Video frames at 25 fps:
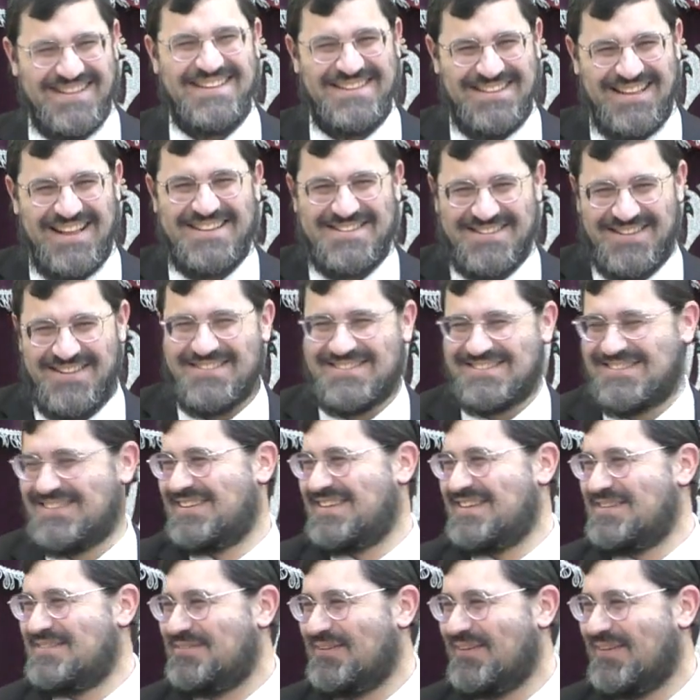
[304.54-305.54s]
That's what I was
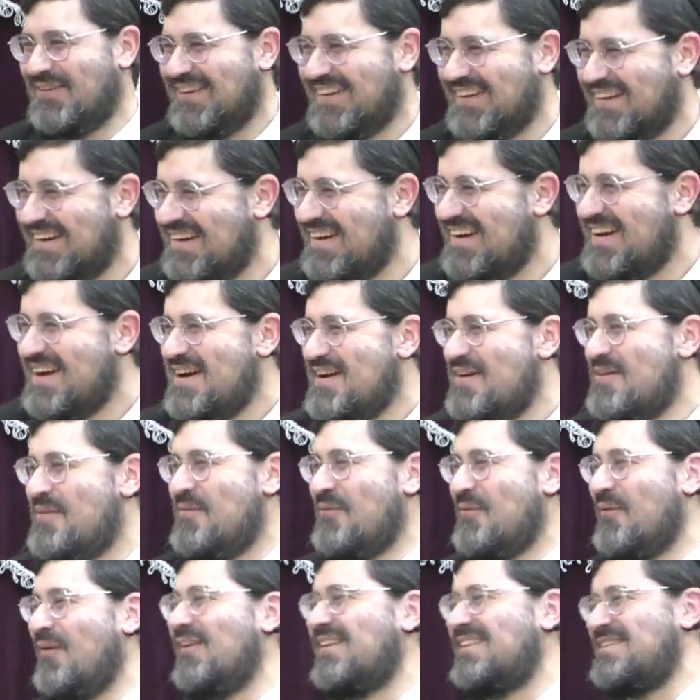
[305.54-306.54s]
looking for.
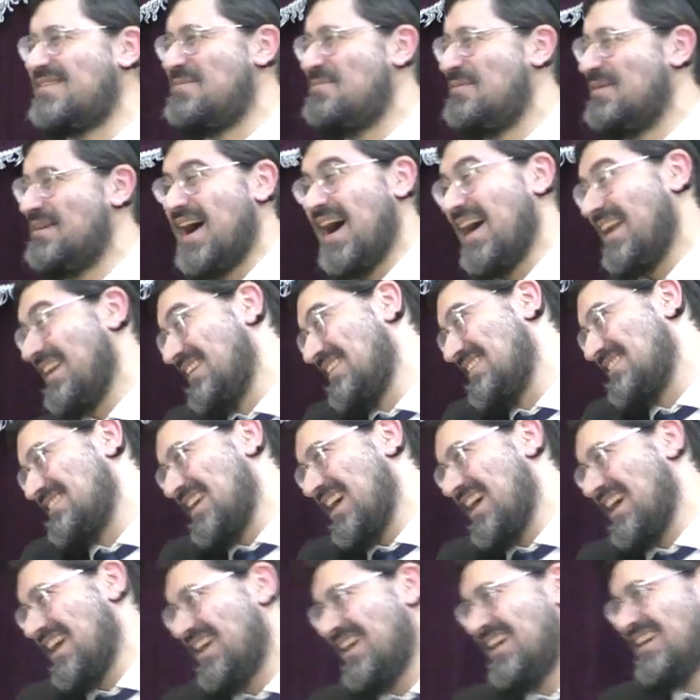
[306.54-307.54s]
Water balloon. I didn't
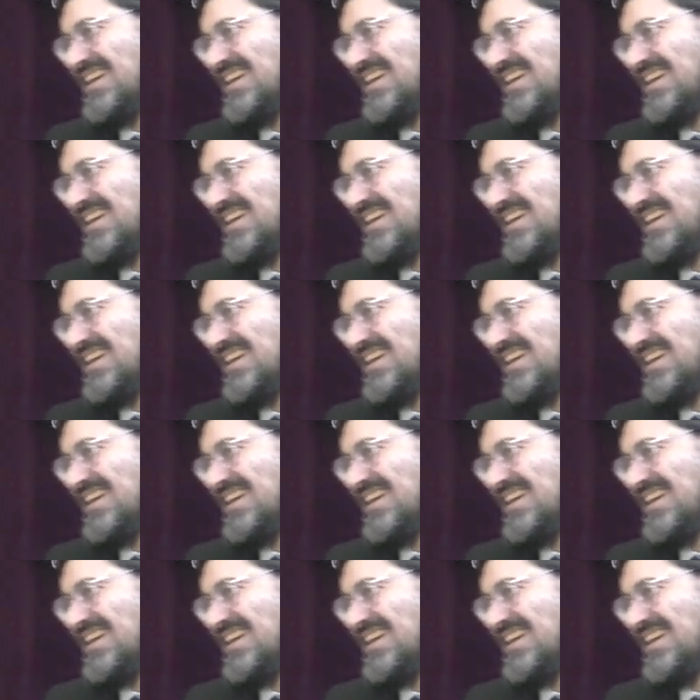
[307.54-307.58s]
say it.